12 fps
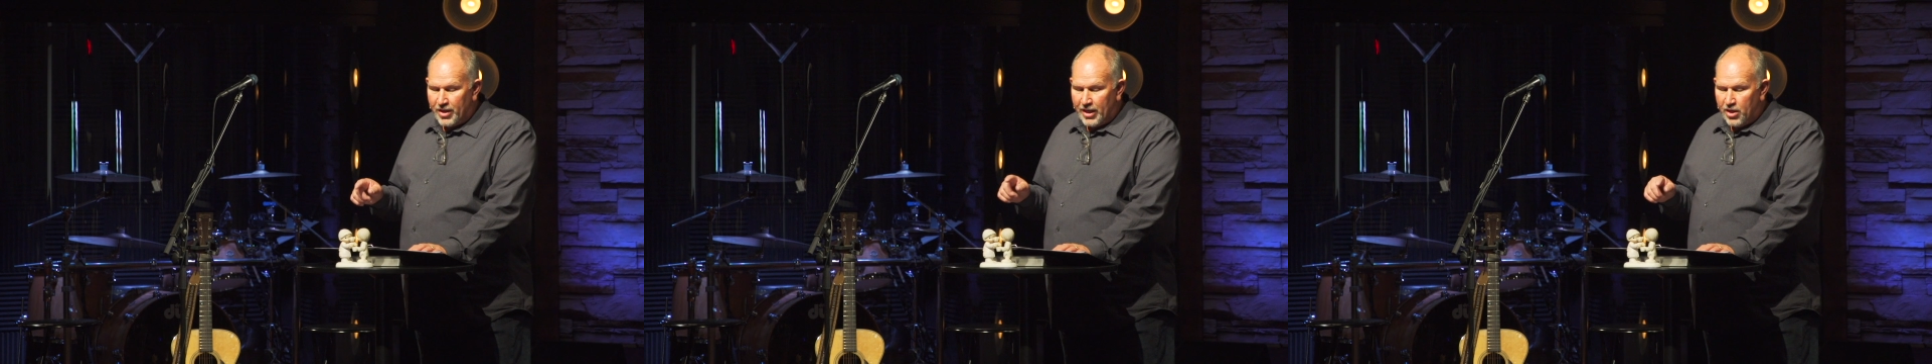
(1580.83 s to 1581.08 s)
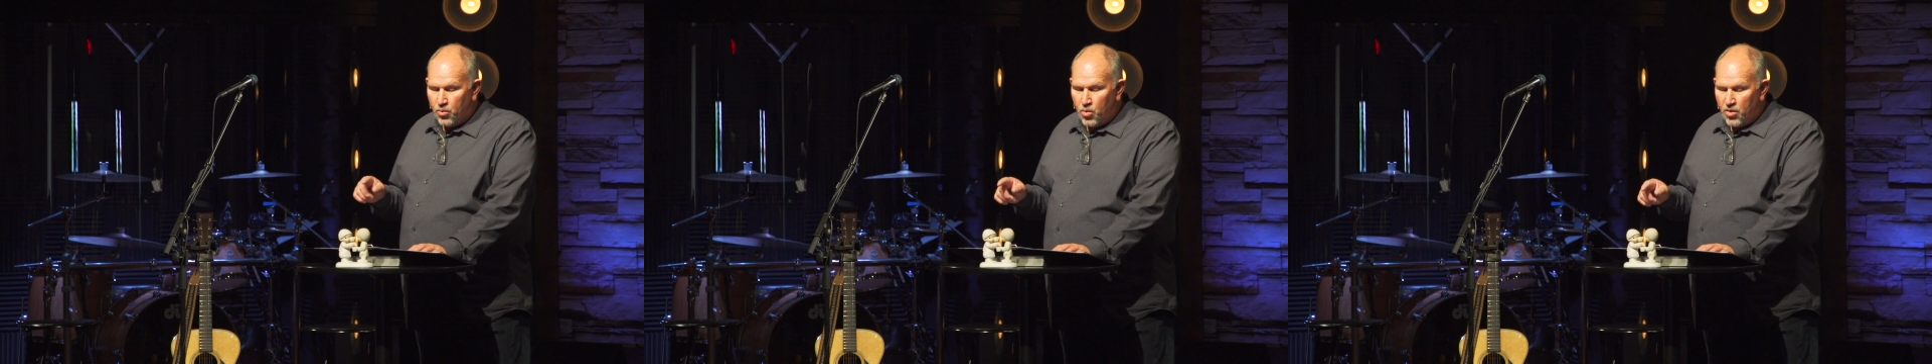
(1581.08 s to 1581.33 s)
And
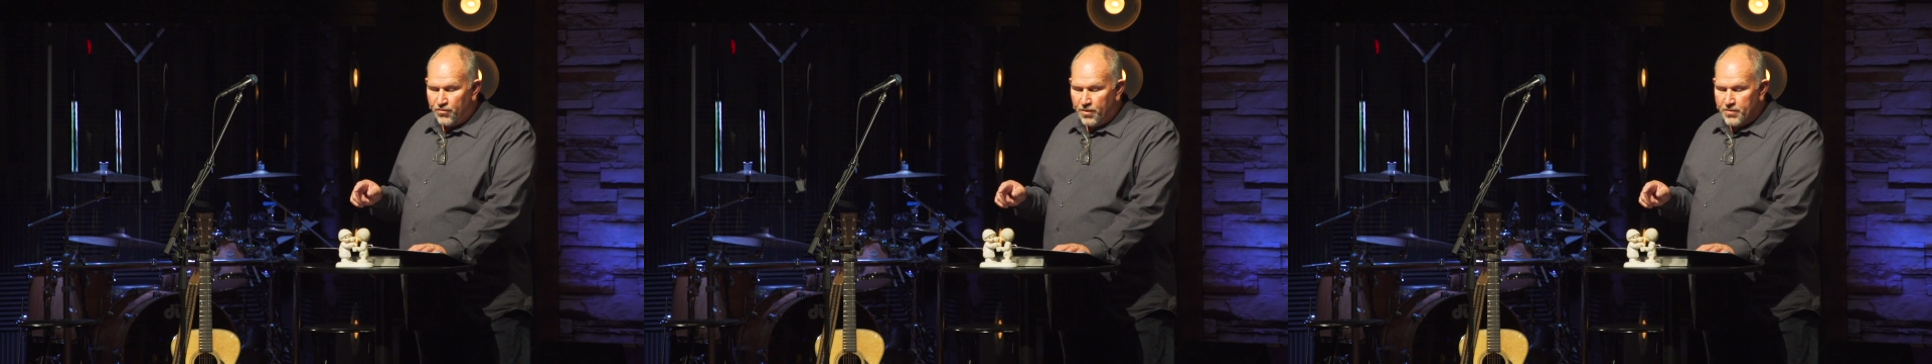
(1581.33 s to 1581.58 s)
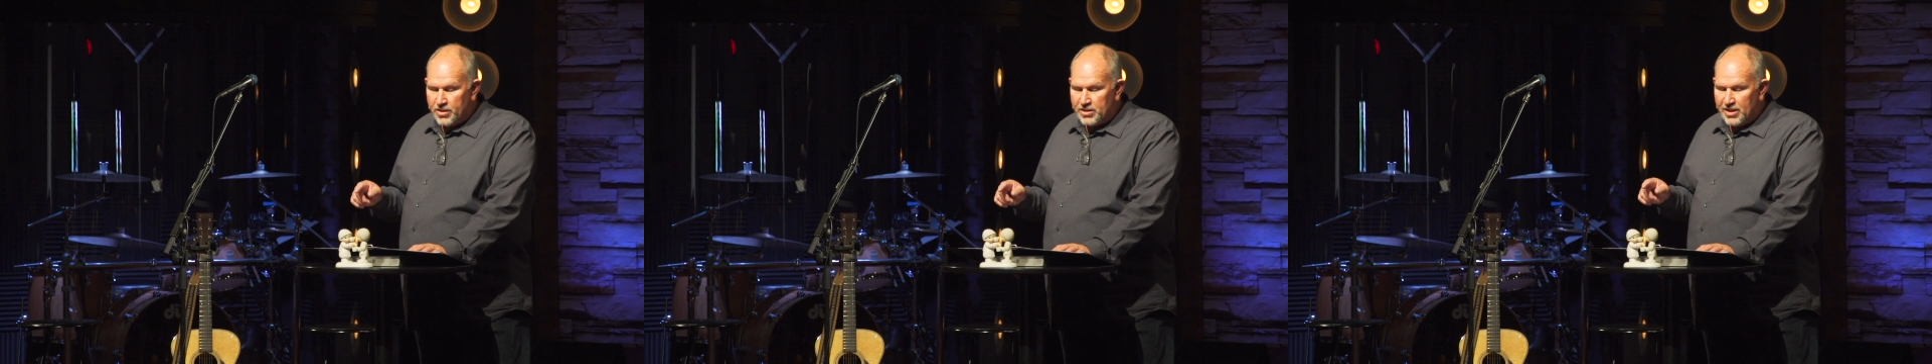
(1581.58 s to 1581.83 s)
he awoke
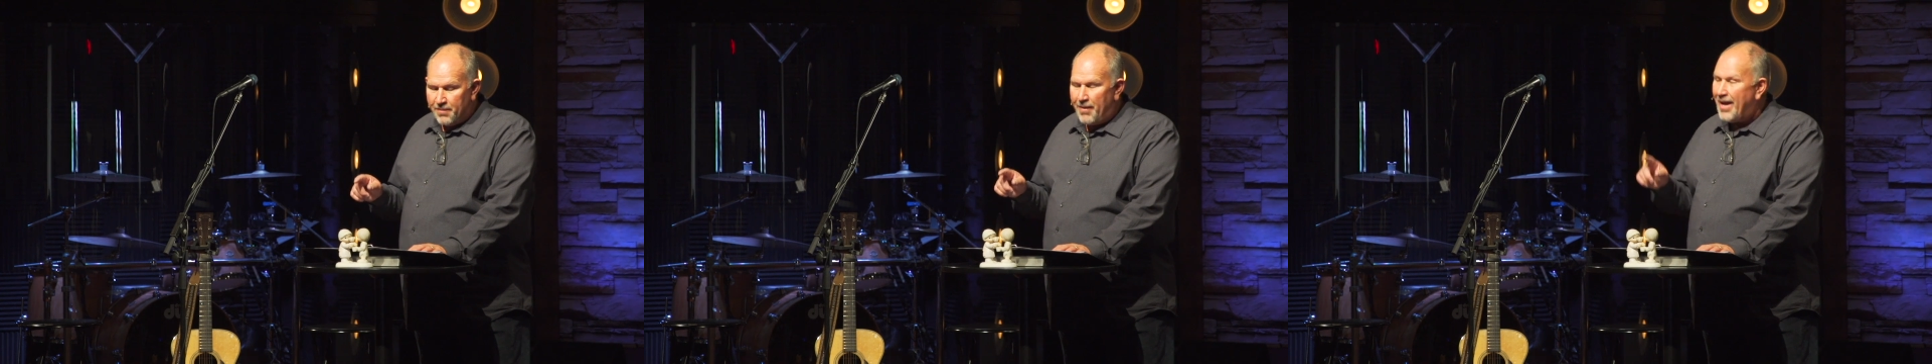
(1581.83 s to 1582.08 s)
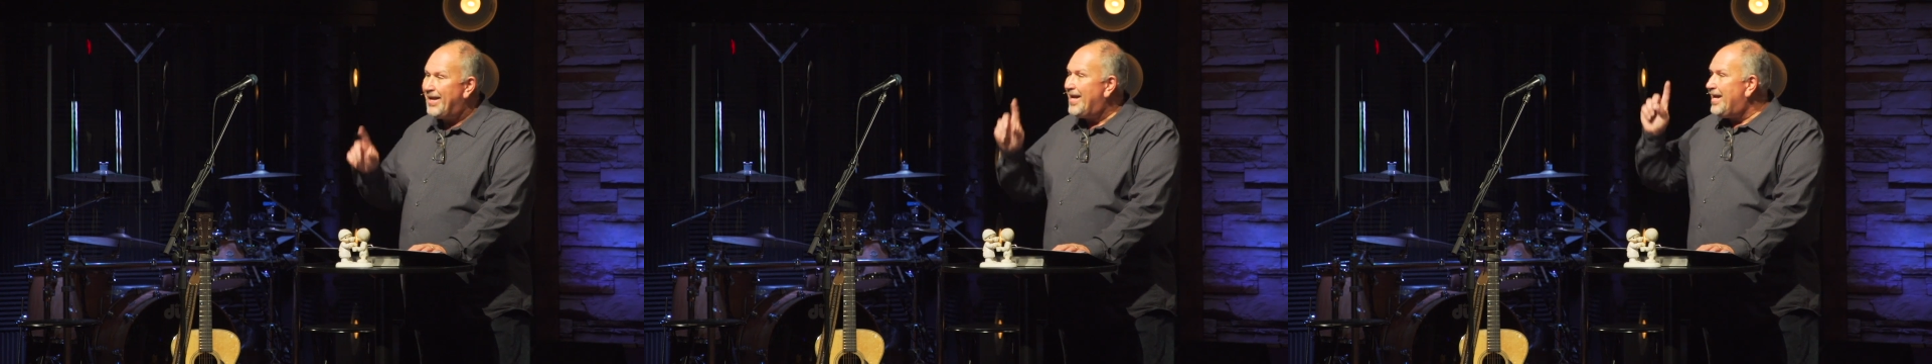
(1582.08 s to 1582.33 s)
from his sleep,
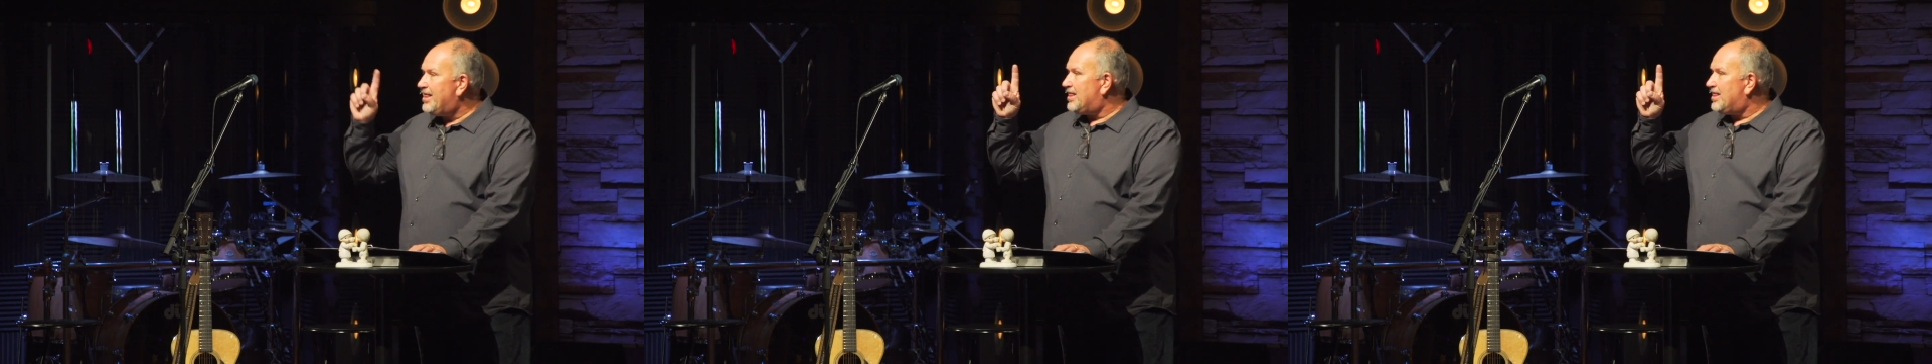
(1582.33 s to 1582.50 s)
and he